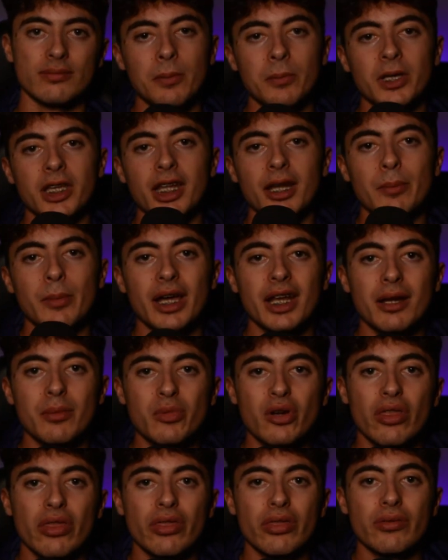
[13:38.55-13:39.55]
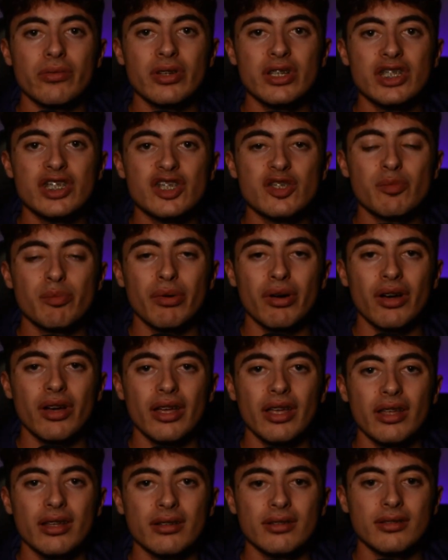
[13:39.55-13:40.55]
Coming in at my number 3
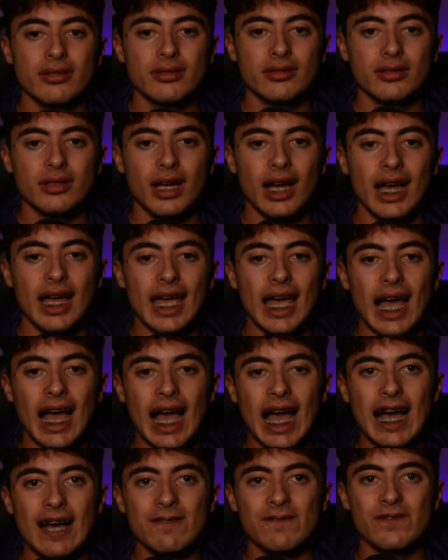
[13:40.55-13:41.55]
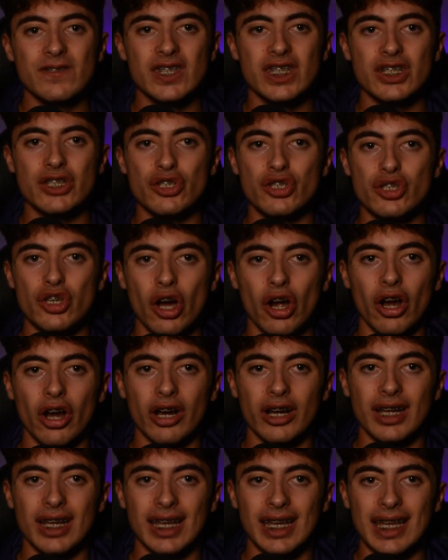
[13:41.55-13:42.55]
spot, I have The
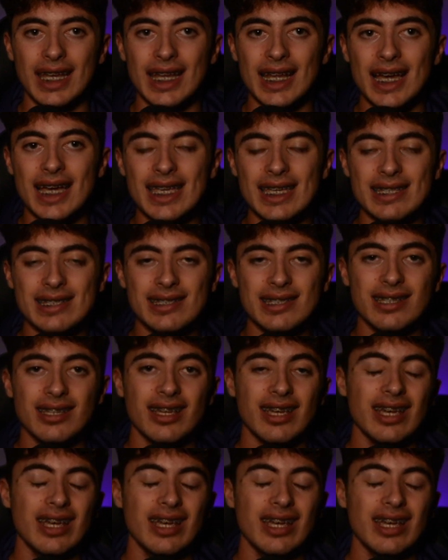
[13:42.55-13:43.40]
Dark Knight.